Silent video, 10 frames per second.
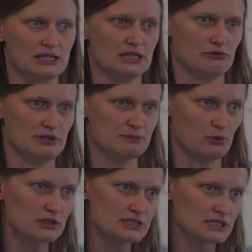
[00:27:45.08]
that their
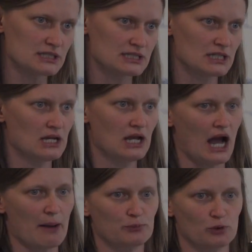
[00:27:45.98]
responses
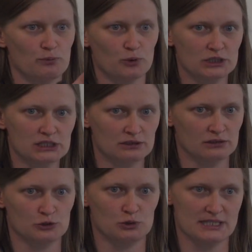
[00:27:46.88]
are
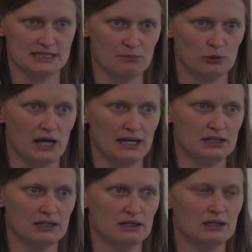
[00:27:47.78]
proportional to the stimuli
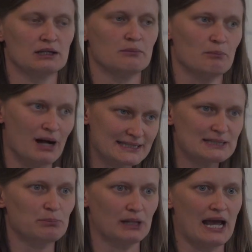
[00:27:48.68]

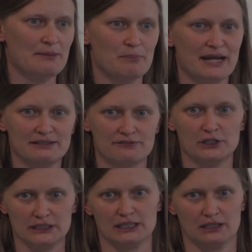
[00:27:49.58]
multiplied by the
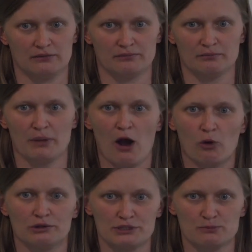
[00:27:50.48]
filter, by
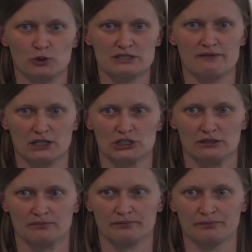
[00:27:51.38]
our response
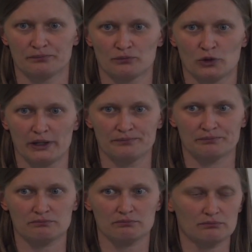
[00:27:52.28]
function. Okay?
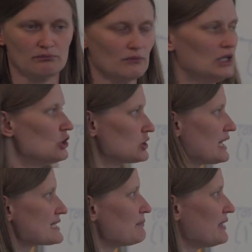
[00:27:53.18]
So
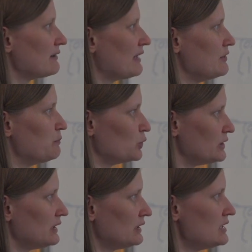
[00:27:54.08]
that's something that we put
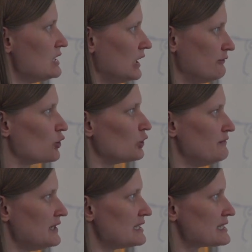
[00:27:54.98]
in. And for
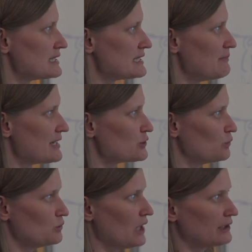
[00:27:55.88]
convenience, it's best to
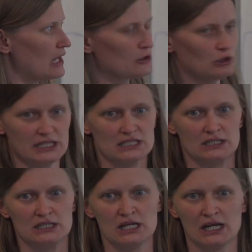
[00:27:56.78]
do that
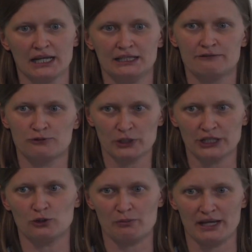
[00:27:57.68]
calculation in the
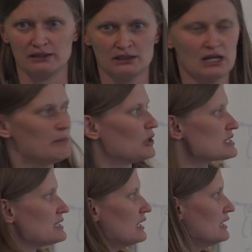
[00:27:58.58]
Fourier domain
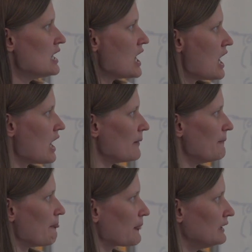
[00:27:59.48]
because the,
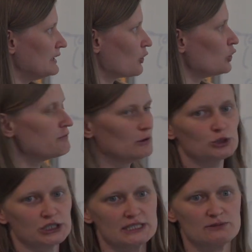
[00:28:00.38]
um, the
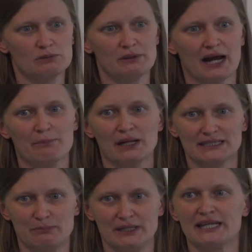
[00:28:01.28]
convolutions will become
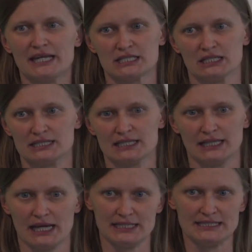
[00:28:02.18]
multiplications
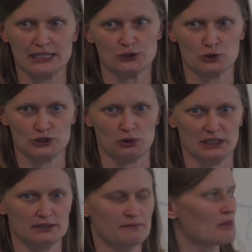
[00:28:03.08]
and they're easier to sort.